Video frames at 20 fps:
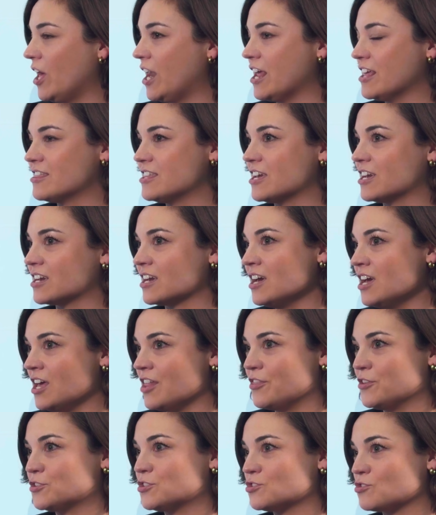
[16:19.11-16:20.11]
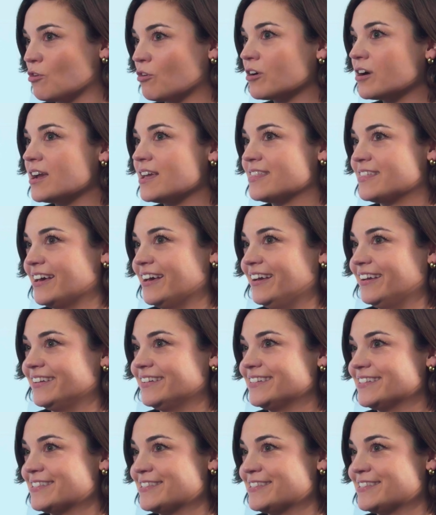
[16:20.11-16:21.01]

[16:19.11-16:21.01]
And I think the story that